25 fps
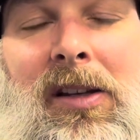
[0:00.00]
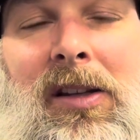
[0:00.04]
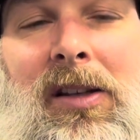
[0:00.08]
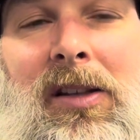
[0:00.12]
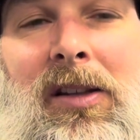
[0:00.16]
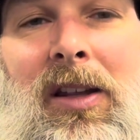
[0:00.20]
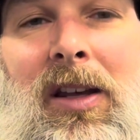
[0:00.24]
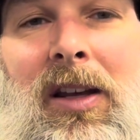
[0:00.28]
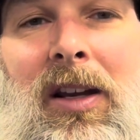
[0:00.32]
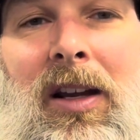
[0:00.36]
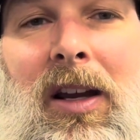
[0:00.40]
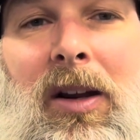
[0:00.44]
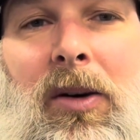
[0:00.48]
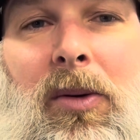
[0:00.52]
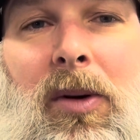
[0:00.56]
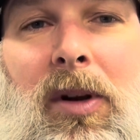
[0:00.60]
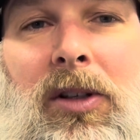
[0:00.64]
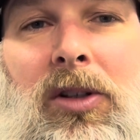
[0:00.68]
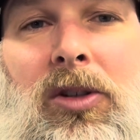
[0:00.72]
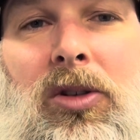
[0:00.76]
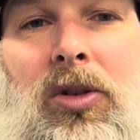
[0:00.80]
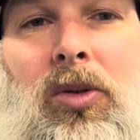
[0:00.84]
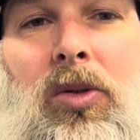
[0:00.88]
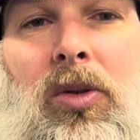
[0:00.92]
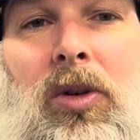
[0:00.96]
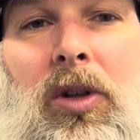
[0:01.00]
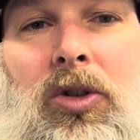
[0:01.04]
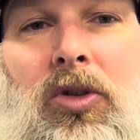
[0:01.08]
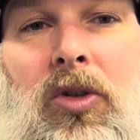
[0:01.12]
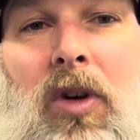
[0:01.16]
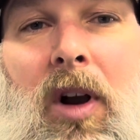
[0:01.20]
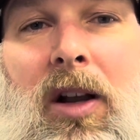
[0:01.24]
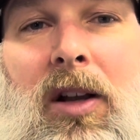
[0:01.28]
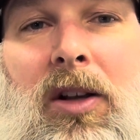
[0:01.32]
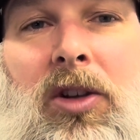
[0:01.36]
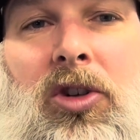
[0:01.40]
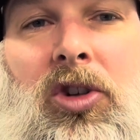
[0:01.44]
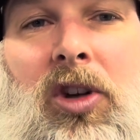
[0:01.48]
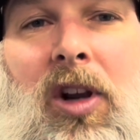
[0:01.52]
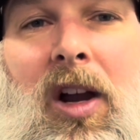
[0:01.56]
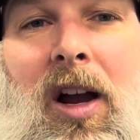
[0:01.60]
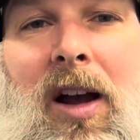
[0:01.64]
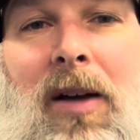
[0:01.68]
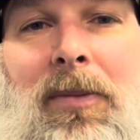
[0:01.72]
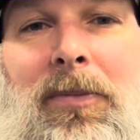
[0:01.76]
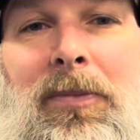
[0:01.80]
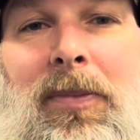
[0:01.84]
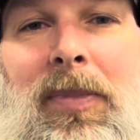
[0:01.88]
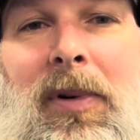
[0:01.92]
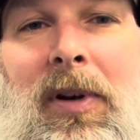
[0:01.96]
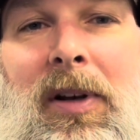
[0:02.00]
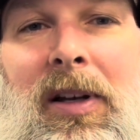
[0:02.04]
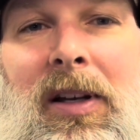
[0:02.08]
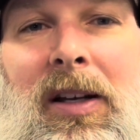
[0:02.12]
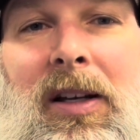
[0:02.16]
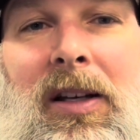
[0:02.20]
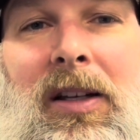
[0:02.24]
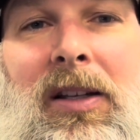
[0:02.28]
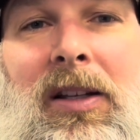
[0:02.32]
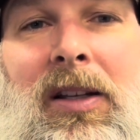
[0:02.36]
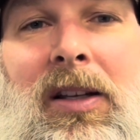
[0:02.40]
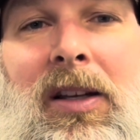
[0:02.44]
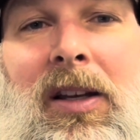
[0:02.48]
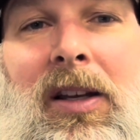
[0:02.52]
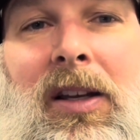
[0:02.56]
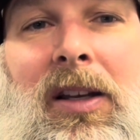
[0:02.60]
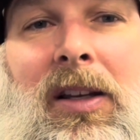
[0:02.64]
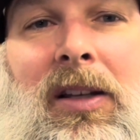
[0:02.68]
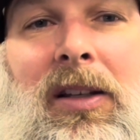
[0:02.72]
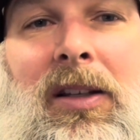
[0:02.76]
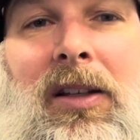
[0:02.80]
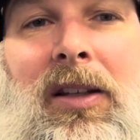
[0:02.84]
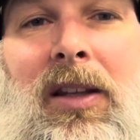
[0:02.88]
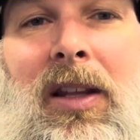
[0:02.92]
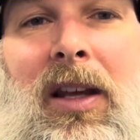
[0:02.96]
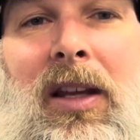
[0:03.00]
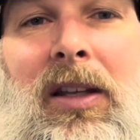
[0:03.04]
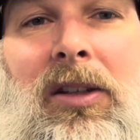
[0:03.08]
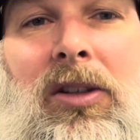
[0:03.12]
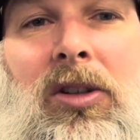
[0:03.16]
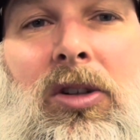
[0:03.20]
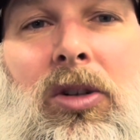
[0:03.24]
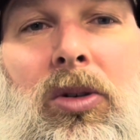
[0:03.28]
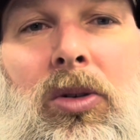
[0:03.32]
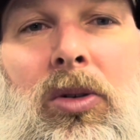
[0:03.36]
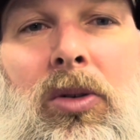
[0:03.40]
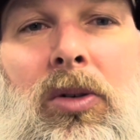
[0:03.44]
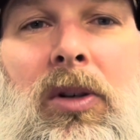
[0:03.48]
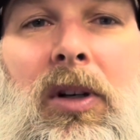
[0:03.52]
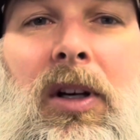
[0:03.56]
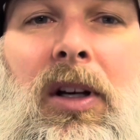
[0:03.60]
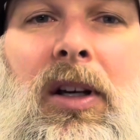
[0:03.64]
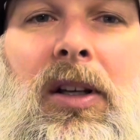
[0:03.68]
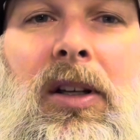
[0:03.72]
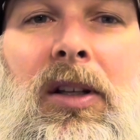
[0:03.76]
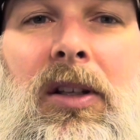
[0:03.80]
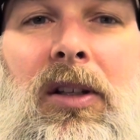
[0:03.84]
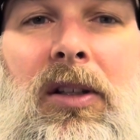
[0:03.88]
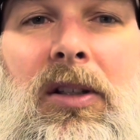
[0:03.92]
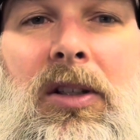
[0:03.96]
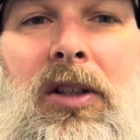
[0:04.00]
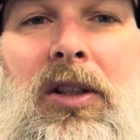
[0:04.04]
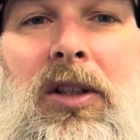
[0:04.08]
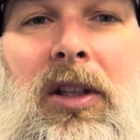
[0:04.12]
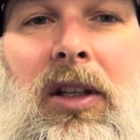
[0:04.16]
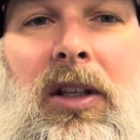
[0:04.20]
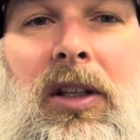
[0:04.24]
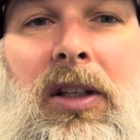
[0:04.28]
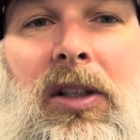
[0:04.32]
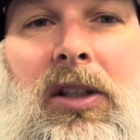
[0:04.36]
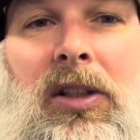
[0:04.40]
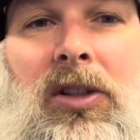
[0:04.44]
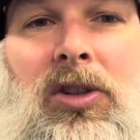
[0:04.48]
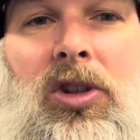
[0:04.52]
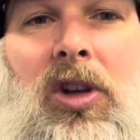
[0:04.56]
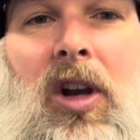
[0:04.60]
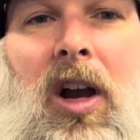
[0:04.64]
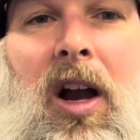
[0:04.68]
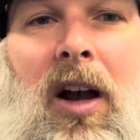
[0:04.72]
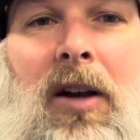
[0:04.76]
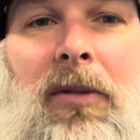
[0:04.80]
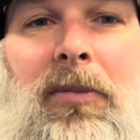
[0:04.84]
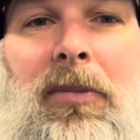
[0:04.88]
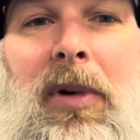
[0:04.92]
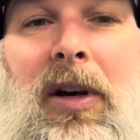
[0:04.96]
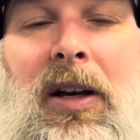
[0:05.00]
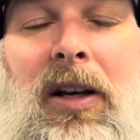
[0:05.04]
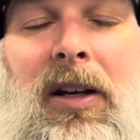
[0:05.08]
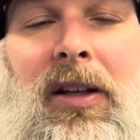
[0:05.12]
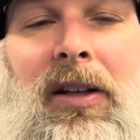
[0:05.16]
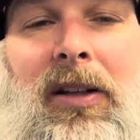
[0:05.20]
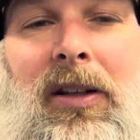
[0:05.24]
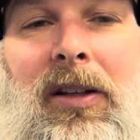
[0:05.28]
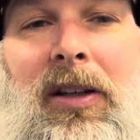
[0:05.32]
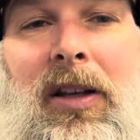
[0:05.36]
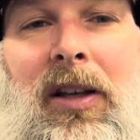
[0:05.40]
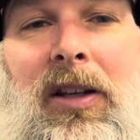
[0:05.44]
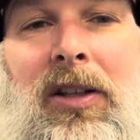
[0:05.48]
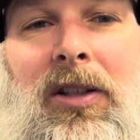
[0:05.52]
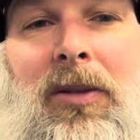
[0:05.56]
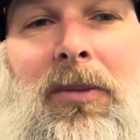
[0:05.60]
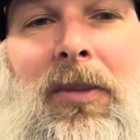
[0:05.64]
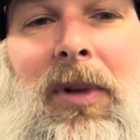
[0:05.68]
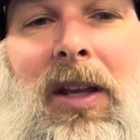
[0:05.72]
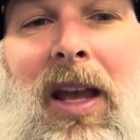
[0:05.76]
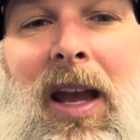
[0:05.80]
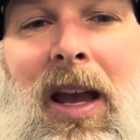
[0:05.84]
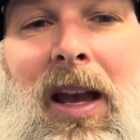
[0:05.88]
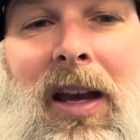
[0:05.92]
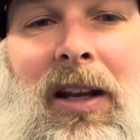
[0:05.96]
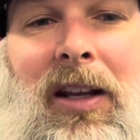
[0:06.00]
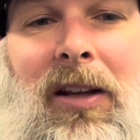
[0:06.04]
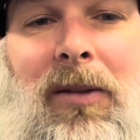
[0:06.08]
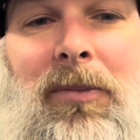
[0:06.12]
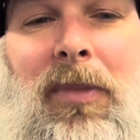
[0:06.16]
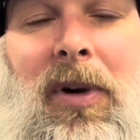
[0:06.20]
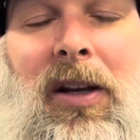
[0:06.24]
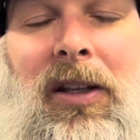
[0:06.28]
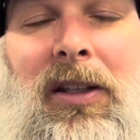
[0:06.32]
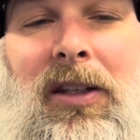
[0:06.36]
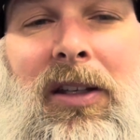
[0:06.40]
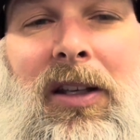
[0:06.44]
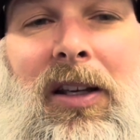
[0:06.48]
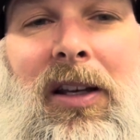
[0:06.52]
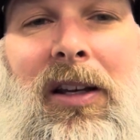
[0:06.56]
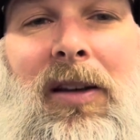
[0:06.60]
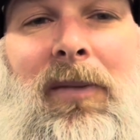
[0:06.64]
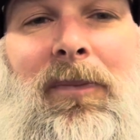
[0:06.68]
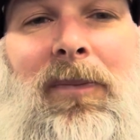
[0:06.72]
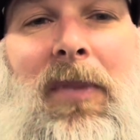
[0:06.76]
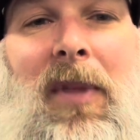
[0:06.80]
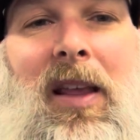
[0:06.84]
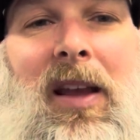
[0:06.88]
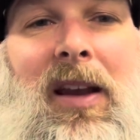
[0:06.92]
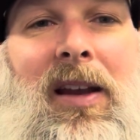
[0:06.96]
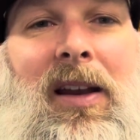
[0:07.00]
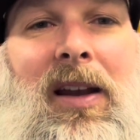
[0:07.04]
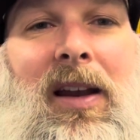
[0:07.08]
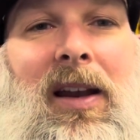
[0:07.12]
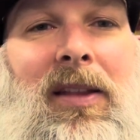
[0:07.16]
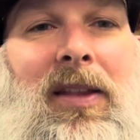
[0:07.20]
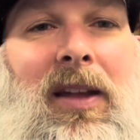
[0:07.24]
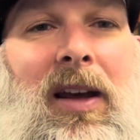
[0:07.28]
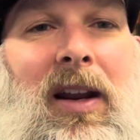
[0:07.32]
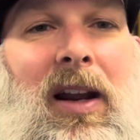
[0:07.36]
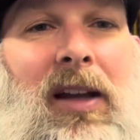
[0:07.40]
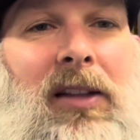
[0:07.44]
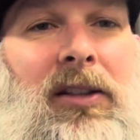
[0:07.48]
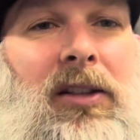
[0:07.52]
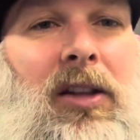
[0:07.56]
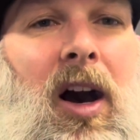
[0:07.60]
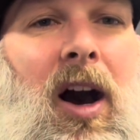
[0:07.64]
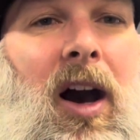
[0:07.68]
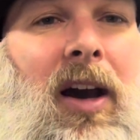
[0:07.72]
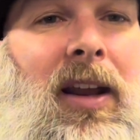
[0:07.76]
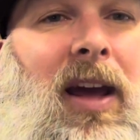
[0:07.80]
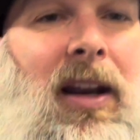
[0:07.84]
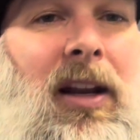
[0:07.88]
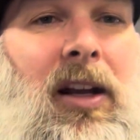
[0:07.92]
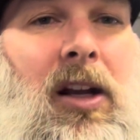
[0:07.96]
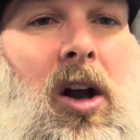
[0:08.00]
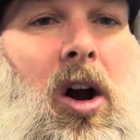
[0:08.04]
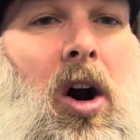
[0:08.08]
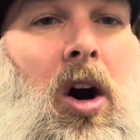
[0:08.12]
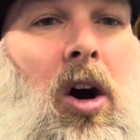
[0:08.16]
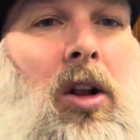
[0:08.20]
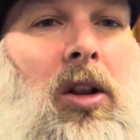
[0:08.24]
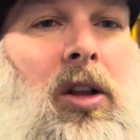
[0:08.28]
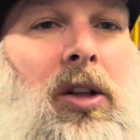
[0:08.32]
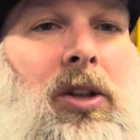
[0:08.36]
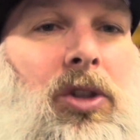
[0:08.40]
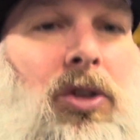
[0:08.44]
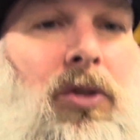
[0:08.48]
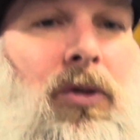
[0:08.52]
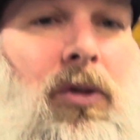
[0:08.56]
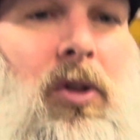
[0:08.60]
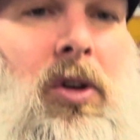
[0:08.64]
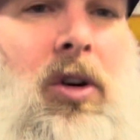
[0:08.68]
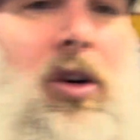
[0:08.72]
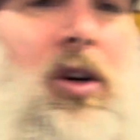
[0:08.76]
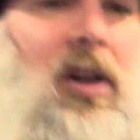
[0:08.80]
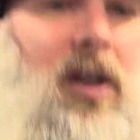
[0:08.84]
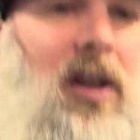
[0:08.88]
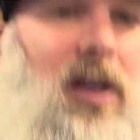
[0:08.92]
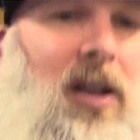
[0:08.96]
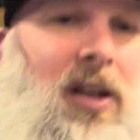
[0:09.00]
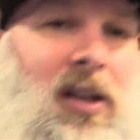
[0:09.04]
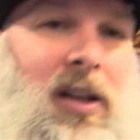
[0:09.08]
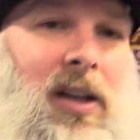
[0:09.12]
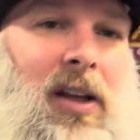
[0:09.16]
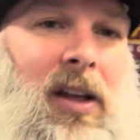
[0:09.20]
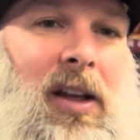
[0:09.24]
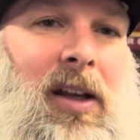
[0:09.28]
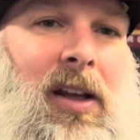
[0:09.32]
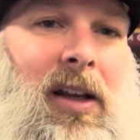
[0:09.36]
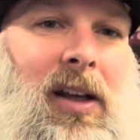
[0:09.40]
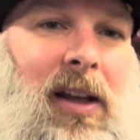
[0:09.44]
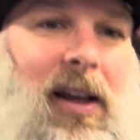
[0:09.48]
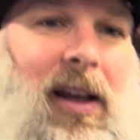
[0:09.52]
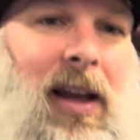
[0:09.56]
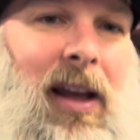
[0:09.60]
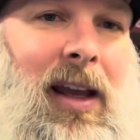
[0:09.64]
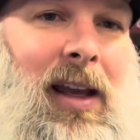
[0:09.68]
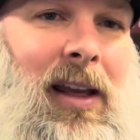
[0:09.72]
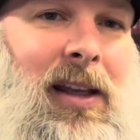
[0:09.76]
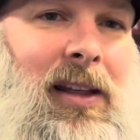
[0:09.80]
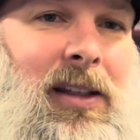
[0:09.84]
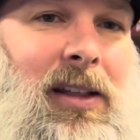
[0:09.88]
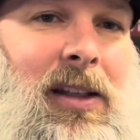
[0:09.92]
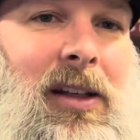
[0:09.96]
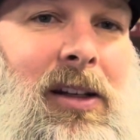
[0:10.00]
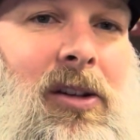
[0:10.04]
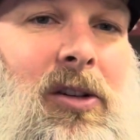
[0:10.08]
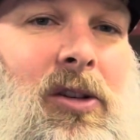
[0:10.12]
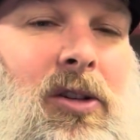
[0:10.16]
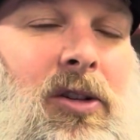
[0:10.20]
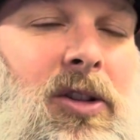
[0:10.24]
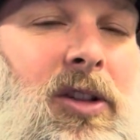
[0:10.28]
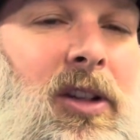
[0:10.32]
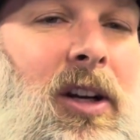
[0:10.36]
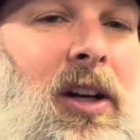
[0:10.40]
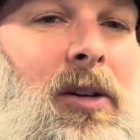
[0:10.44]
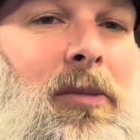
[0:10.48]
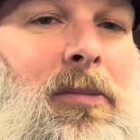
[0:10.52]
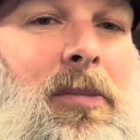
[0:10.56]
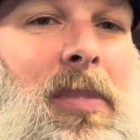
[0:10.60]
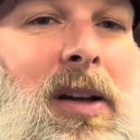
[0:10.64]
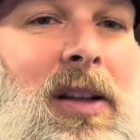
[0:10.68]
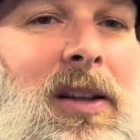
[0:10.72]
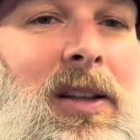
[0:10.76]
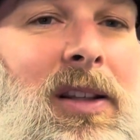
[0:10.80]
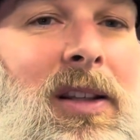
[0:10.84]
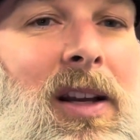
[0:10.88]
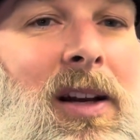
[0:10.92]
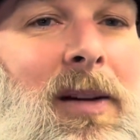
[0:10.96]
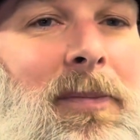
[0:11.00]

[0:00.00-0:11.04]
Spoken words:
Then I went to a truck shop, then to a city job as a mechanic, and then I taught at a college for 8 years there. But